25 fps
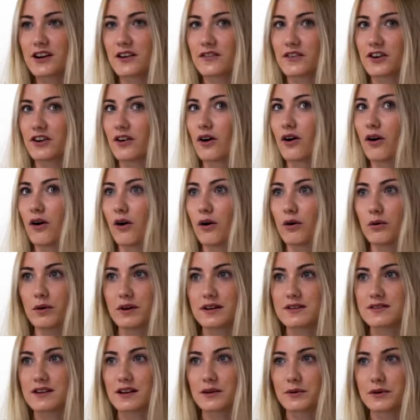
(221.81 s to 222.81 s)
and they're
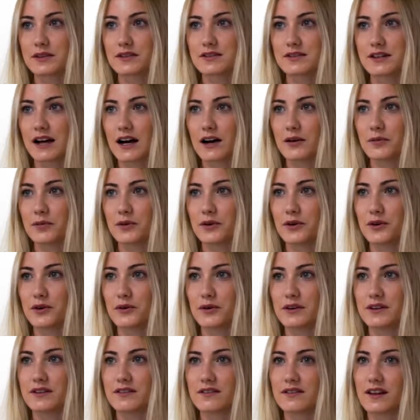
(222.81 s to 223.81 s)
always like willing to help you
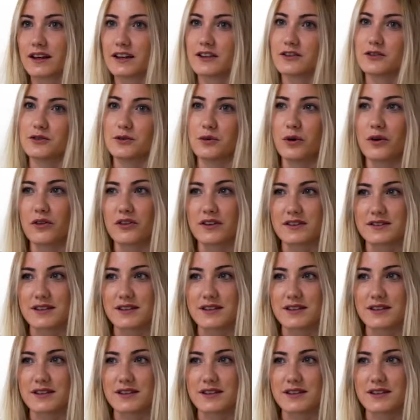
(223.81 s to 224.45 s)
and let you know what the